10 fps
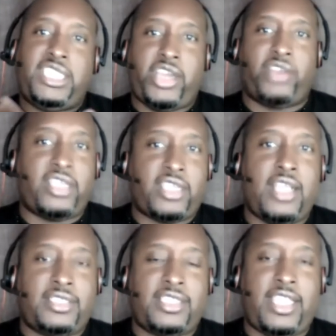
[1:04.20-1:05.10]
share the
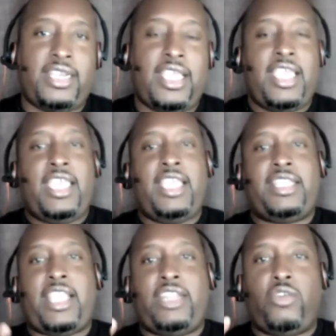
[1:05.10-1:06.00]
content,
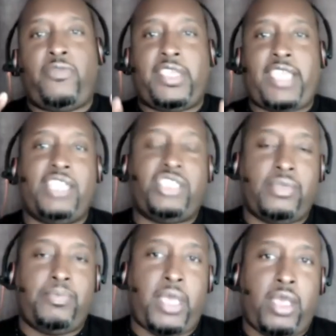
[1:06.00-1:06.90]
hit that
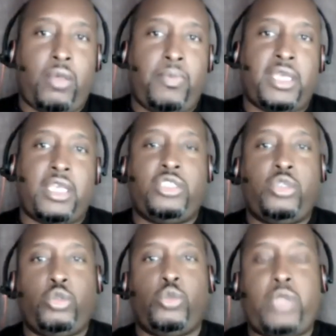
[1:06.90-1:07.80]
notification bell
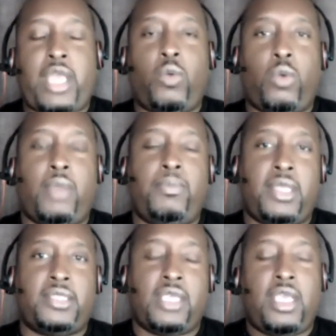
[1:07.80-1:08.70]
because you do not want to
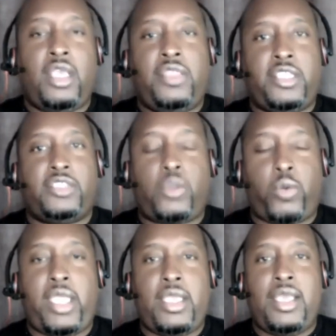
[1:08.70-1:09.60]
miss this
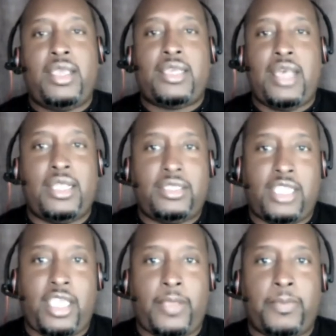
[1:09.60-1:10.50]
great
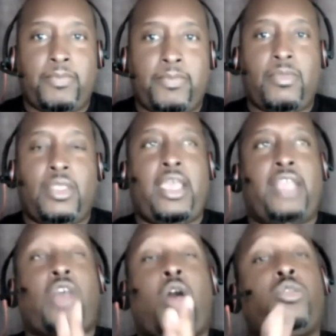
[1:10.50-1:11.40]
content.
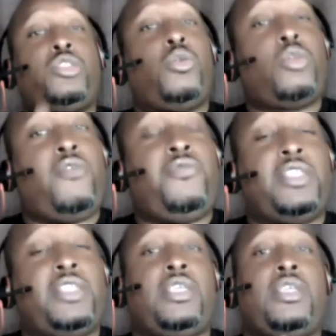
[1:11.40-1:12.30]
Yes, also go
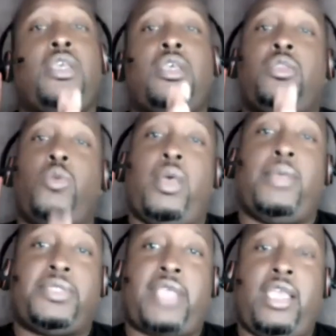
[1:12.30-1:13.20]
visit the
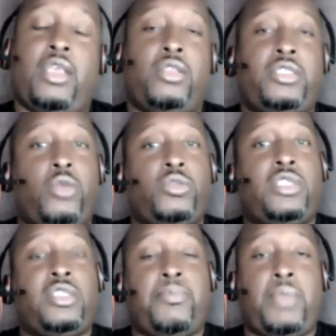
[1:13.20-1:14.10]
website, a
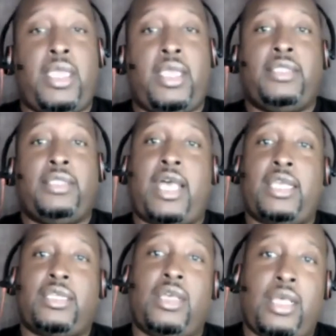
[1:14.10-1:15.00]
toast to the
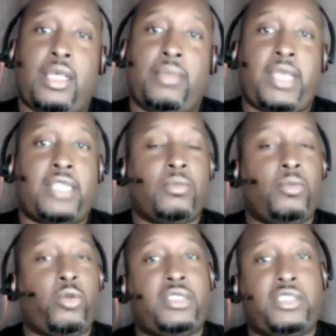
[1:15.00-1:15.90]
men.com. Got
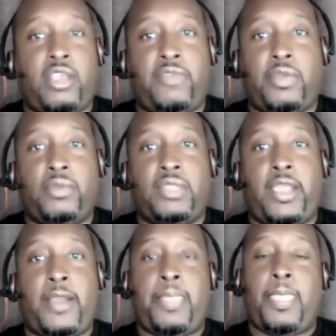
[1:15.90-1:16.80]
some great stuff on
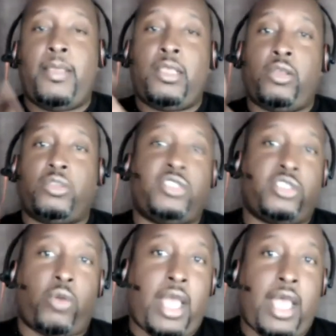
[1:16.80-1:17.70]
there. Go
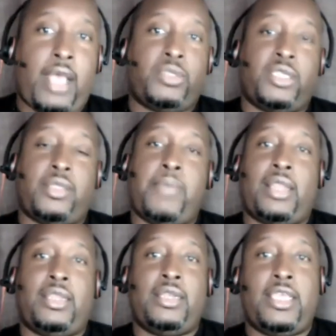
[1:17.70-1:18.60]
subscribe to the
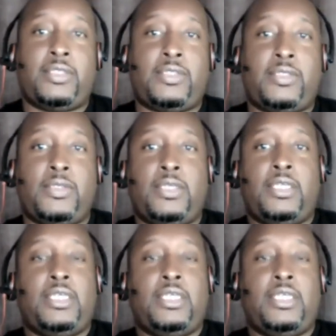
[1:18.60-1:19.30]
mailing list.